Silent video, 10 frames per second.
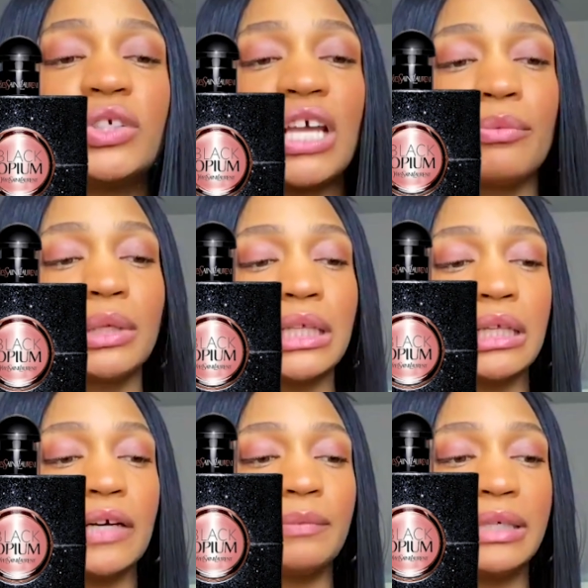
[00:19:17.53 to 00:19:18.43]
which I really
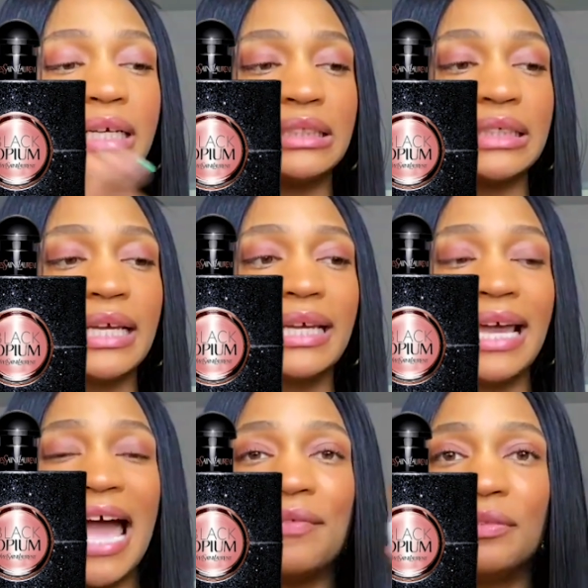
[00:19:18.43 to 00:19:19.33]
love because
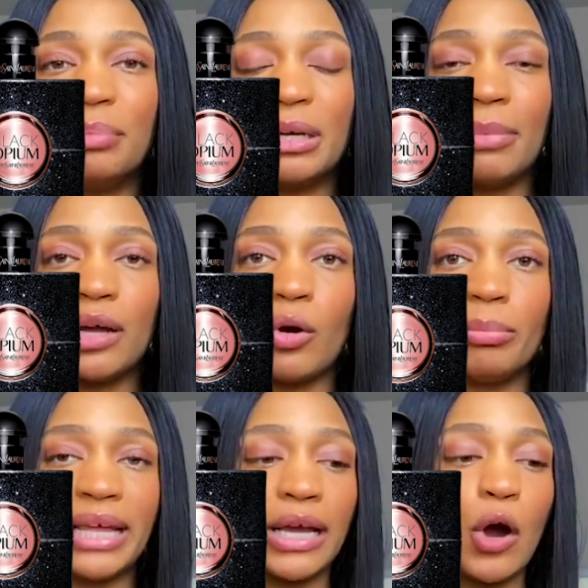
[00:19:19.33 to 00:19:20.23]
I have the big bottle
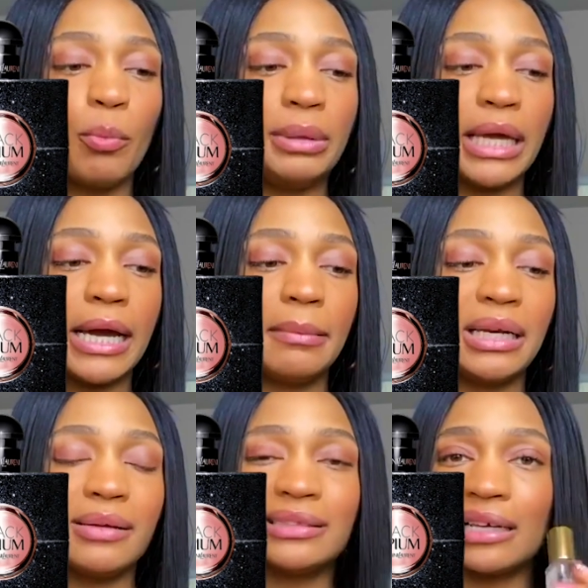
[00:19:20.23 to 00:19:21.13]
of Black Opium
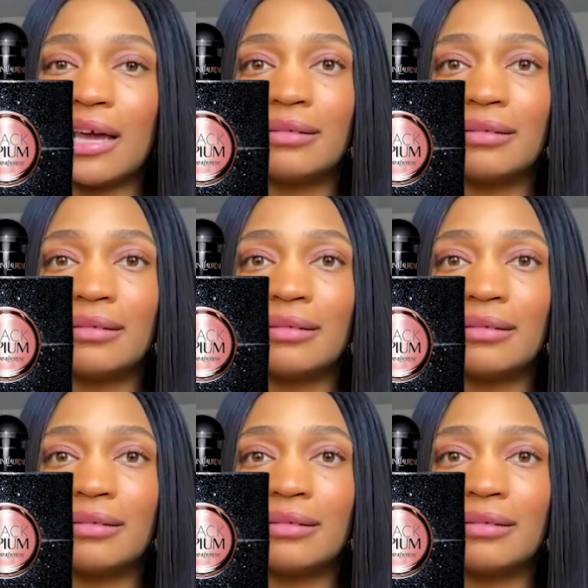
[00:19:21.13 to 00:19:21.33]
and I was like,